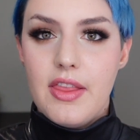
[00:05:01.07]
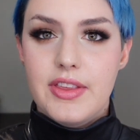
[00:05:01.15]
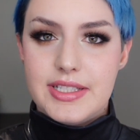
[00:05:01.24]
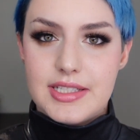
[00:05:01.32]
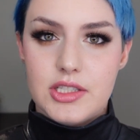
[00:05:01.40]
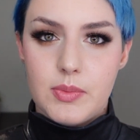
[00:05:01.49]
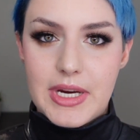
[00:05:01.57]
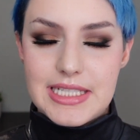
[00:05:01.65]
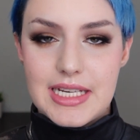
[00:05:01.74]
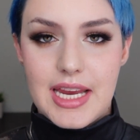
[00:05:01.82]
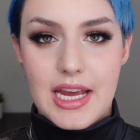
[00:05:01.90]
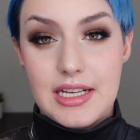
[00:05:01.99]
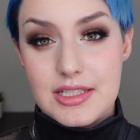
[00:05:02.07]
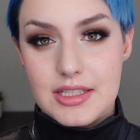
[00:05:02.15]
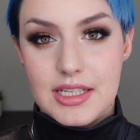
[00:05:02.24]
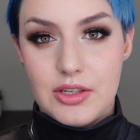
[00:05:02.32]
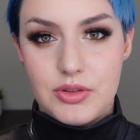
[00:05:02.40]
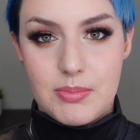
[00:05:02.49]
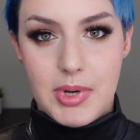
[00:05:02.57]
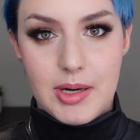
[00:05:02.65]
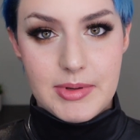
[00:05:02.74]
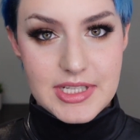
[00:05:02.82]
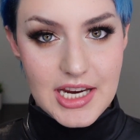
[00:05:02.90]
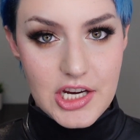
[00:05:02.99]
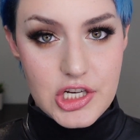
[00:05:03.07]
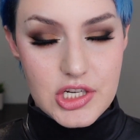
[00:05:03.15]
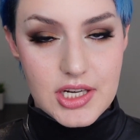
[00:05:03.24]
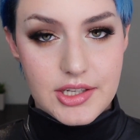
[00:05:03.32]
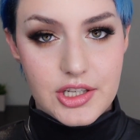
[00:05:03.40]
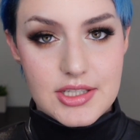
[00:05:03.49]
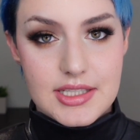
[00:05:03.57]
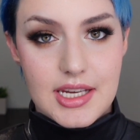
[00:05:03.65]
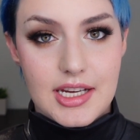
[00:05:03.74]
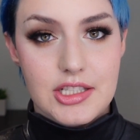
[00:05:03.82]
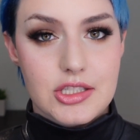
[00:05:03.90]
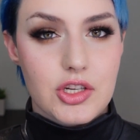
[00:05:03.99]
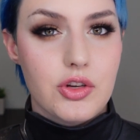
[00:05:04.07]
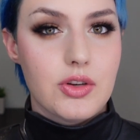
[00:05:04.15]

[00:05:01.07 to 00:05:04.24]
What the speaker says: this is a way to cancel out the pigmentation in your skin so